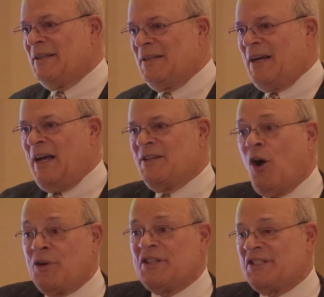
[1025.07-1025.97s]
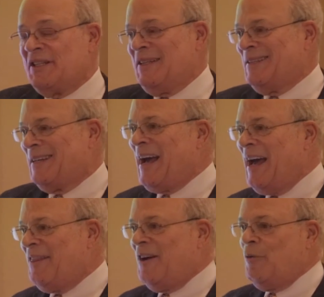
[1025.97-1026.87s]
I noticed the
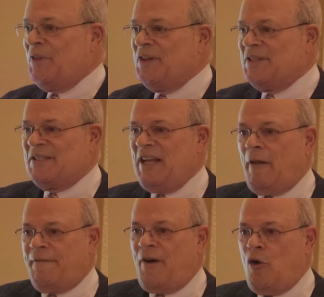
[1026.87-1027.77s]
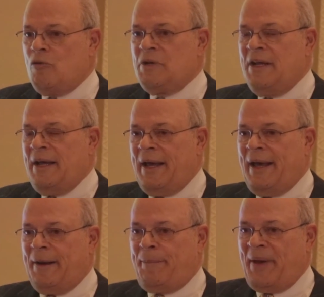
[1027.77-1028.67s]
guy there with his cell phone
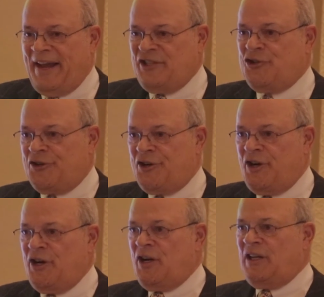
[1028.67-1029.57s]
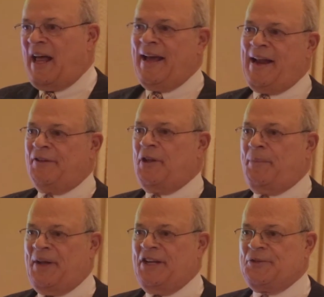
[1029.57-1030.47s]
and a pager lying out on the
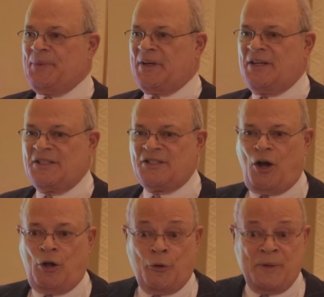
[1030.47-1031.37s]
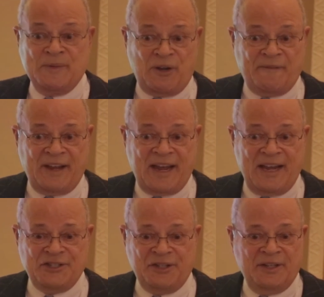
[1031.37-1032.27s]
beach because although he was on
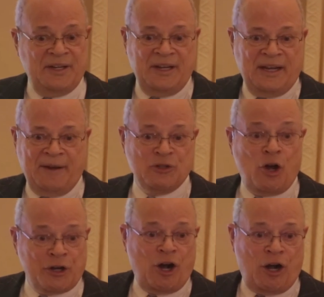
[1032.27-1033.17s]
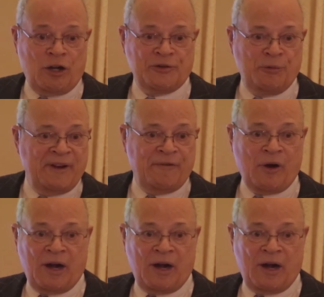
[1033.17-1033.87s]
vacation, he was on call 24